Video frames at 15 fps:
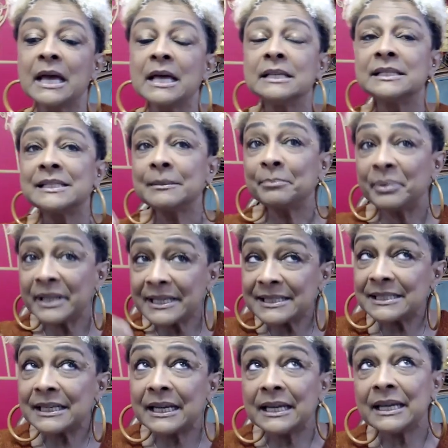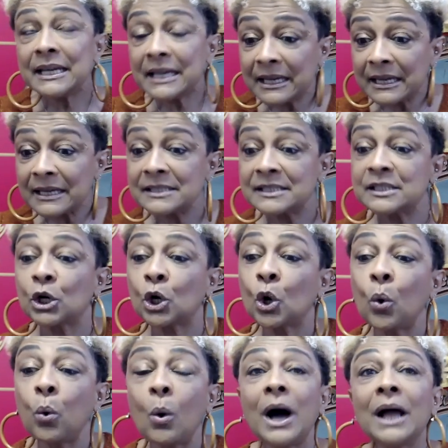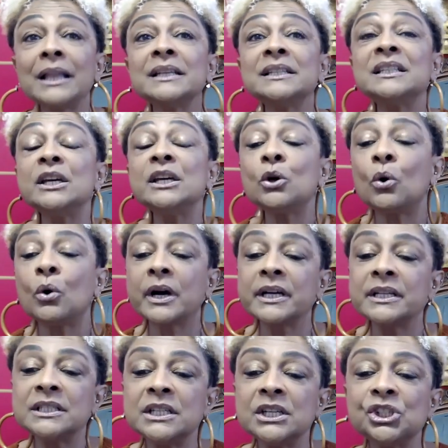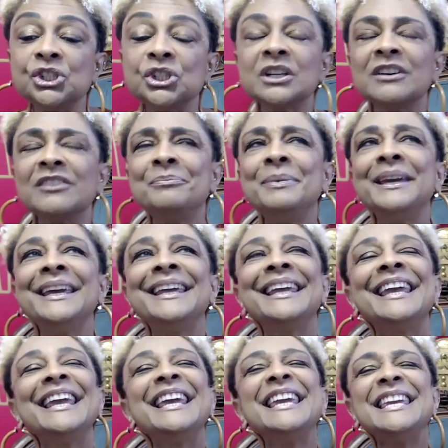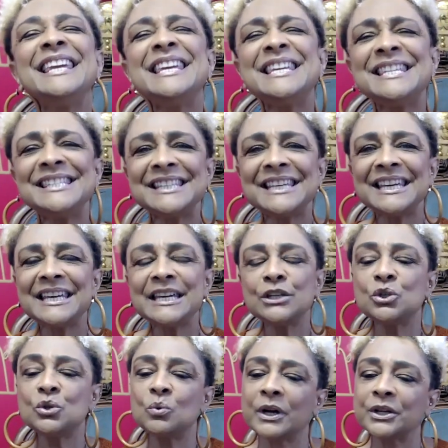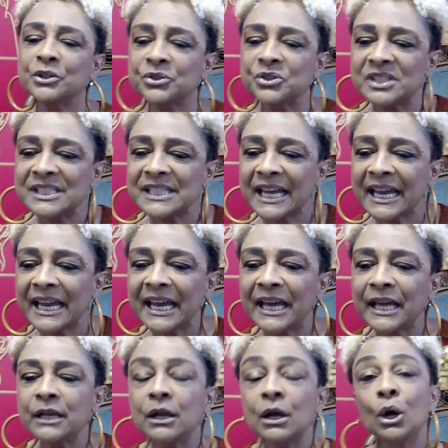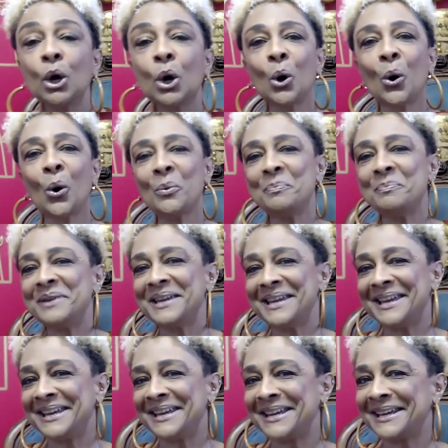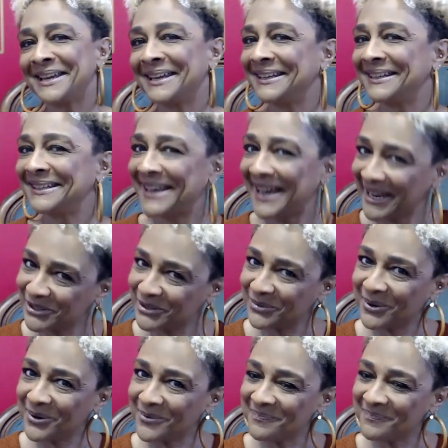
Simplicity is the quality or condition of being easy to understand or being natural.